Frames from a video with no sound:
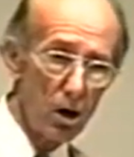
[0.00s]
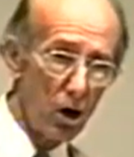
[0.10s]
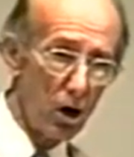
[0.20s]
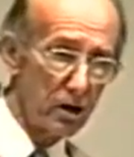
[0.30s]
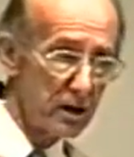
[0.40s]

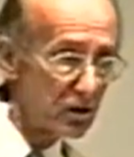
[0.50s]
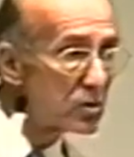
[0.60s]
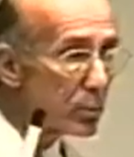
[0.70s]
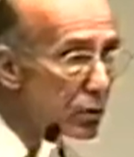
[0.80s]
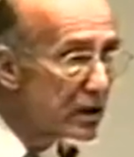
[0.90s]
on his
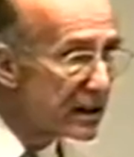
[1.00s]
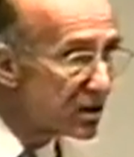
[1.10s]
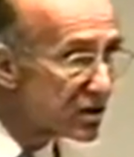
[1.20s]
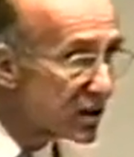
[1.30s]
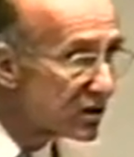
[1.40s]

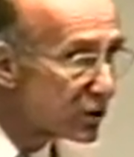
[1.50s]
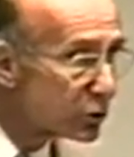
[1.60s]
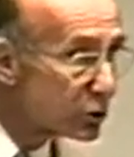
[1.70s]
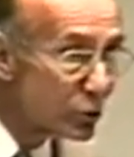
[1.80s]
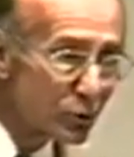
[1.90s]

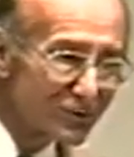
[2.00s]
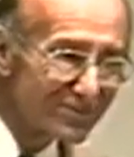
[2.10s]
predecessors,